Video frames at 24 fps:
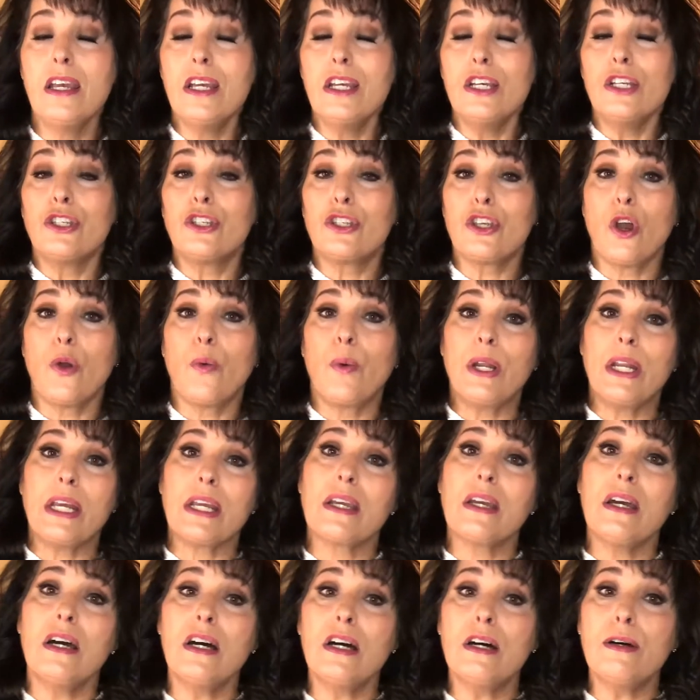So when it
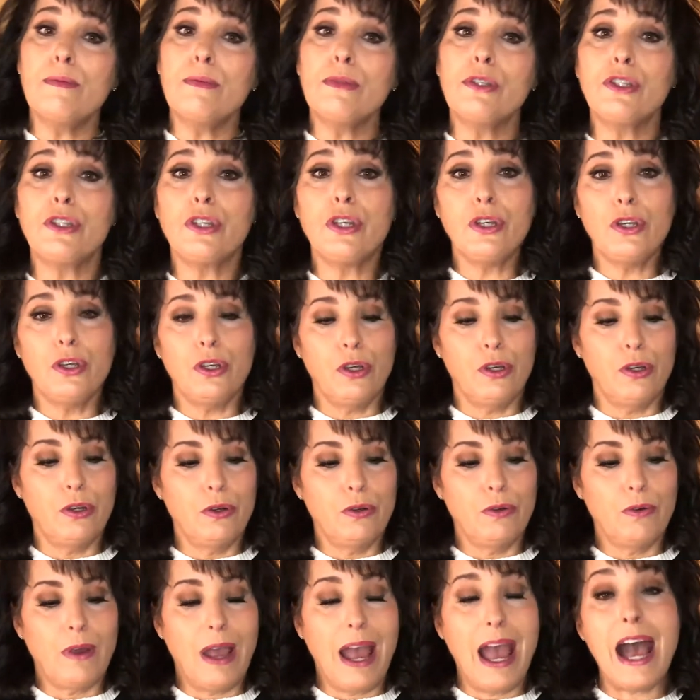comes
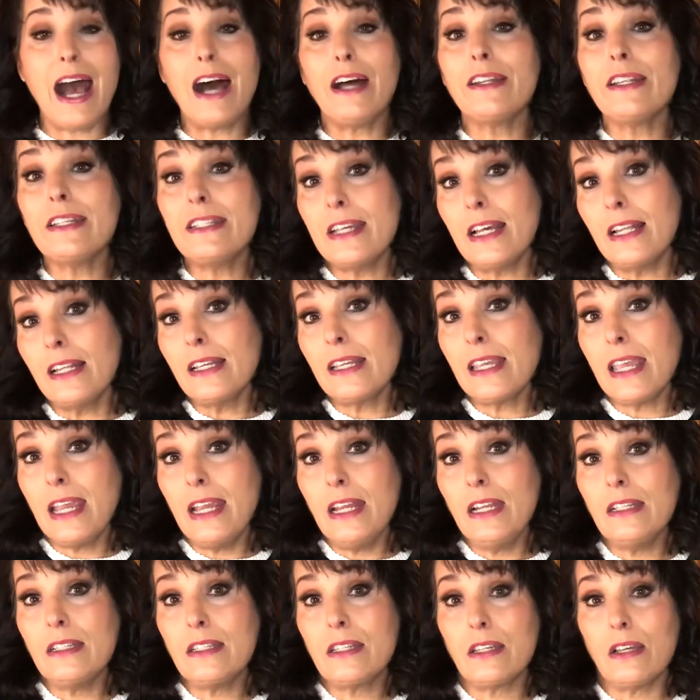to how to
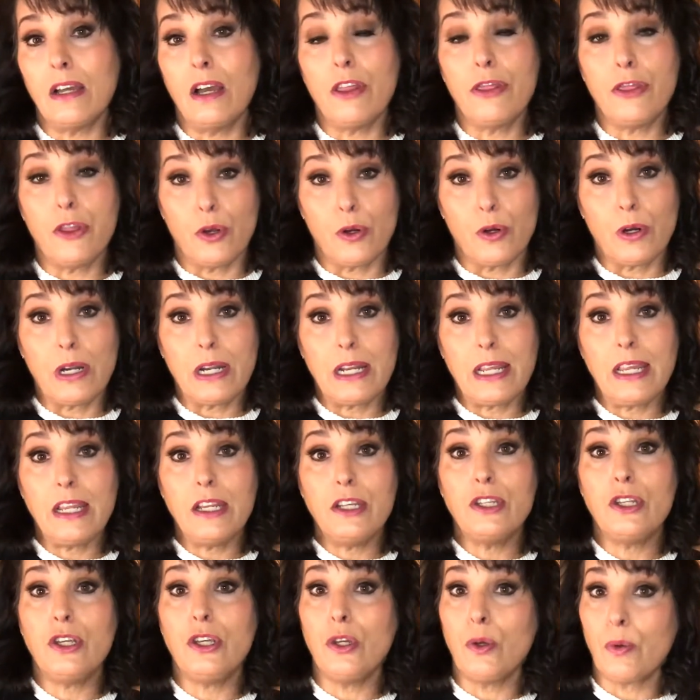delegate authority
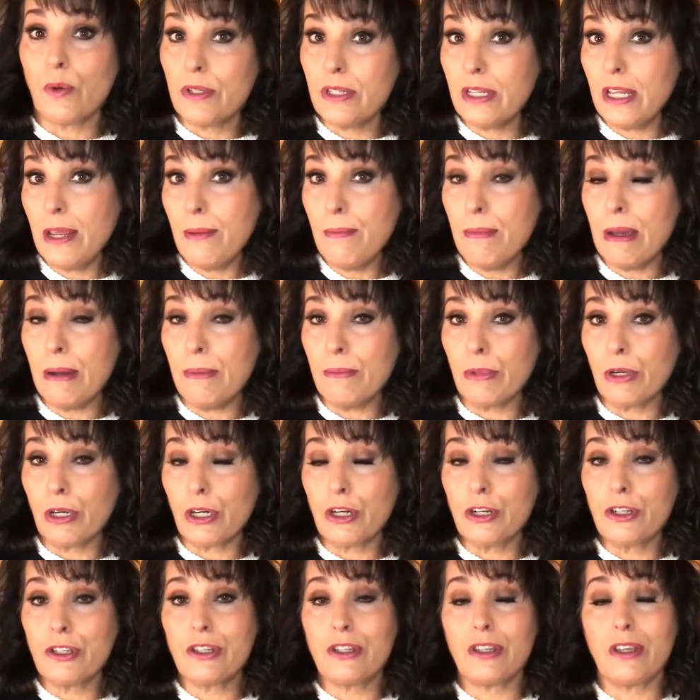to your team
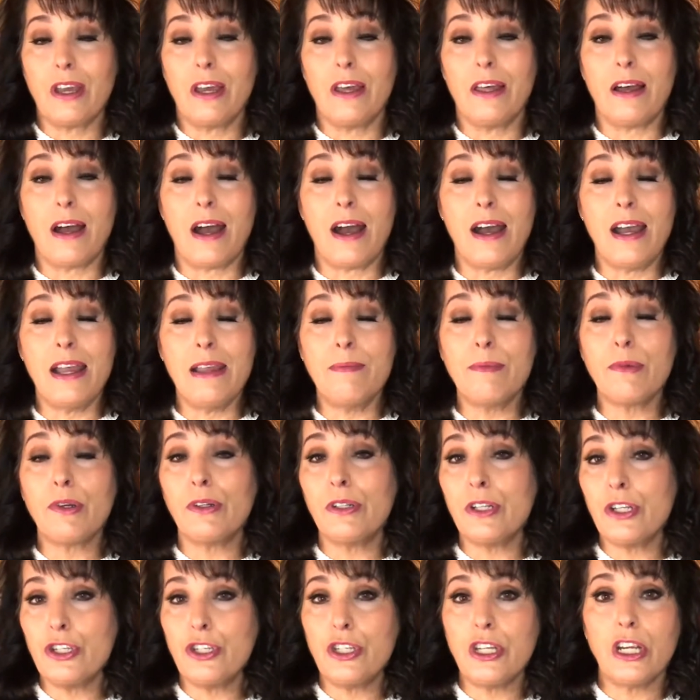members, I'm going
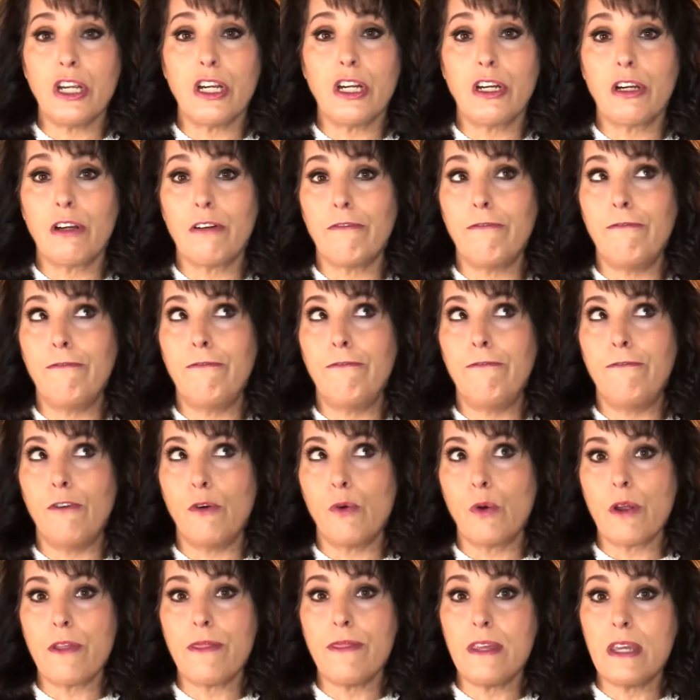to share
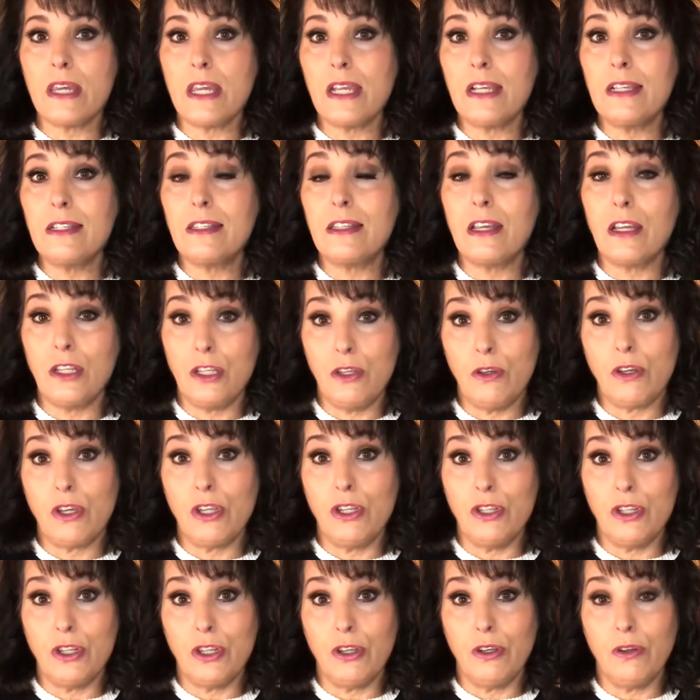4 things that you can
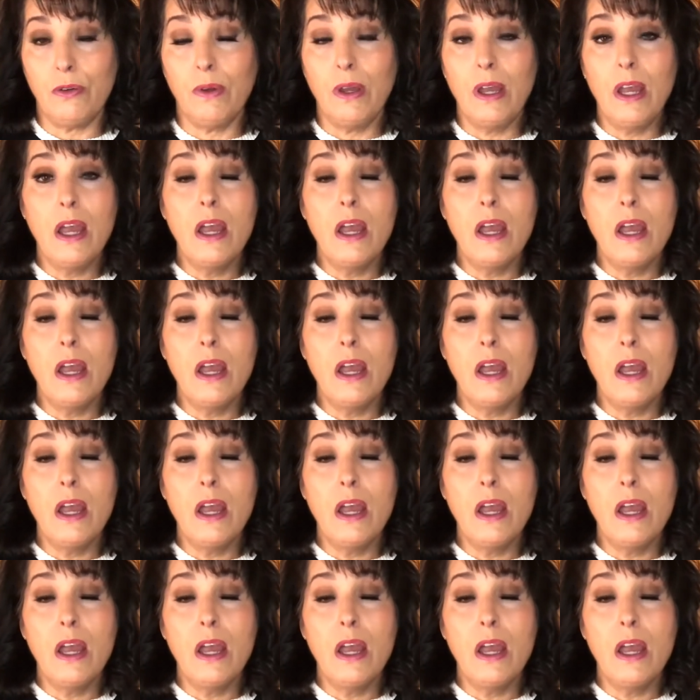do.